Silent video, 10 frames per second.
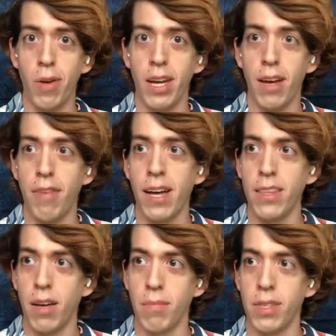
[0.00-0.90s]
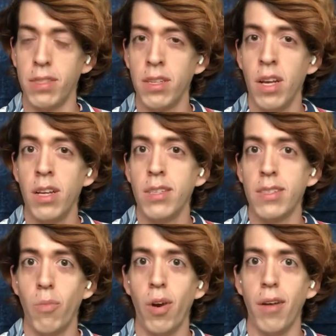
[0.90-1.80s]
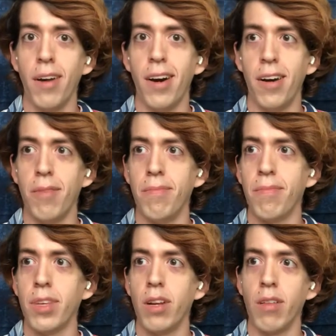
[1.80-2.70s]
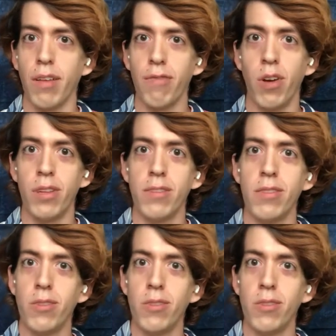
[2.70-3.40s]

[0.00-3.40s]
and I've had them in somewhat like front